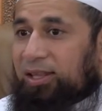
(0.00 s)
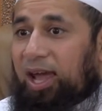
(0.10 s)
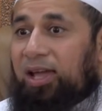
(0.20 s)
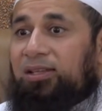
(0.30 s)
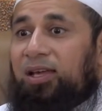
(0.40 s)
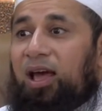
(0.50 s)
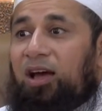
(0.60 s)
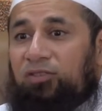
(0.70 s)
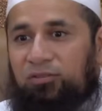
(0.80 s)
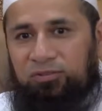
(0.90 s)
the
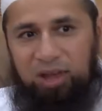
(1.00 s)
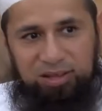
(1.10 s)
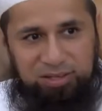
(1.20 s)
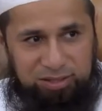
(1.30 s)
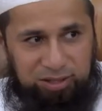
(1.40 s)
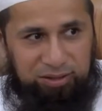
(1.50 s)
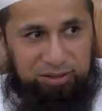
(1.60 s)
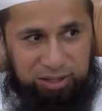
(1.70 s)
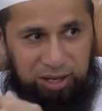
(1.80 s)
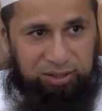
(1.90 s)
i'tikaf of fasting,
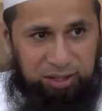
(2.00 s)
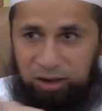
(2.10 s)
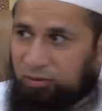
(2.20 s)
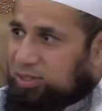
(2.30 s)
the i'tikaf of